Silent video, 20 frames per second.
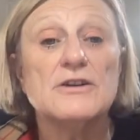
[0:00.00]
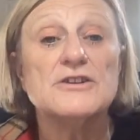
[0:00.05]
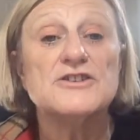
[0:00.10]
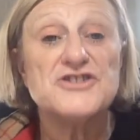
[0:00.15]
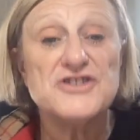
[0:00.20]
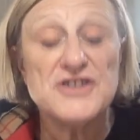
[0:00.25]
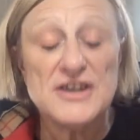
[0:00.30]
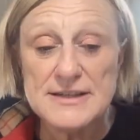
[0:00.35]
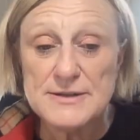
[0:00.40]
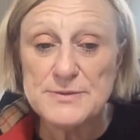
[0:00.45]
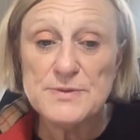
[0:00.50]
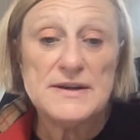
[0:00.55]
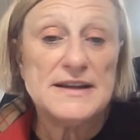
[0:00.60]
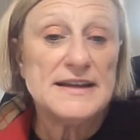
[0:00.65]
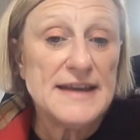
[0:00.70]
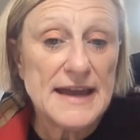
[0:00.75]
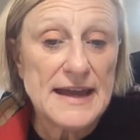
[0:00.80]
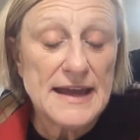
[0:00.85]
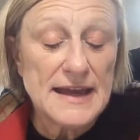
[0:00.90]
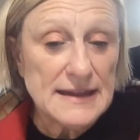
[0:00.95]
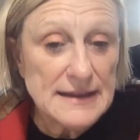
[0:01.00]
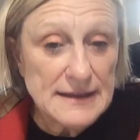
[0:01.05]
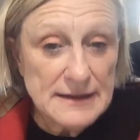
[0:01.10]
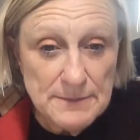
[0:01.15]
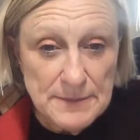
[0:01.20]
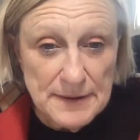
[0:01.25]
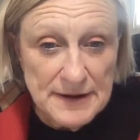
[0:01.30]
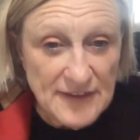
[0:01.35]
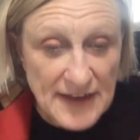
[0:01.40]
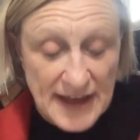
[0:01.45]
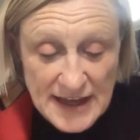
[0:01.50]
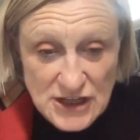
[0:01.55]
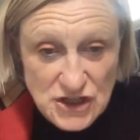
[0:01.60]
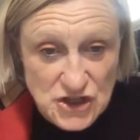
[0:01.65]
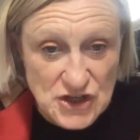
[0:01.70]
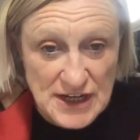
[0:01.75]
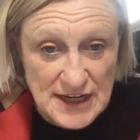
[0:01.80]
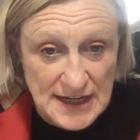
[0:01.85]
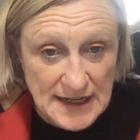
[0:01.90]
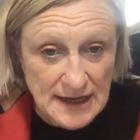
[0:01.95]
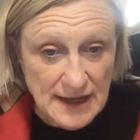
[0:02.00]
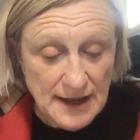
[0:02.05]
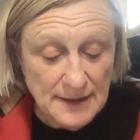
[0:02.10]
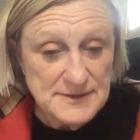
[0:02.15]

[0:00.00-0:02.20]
just want to get a little bit of extra income.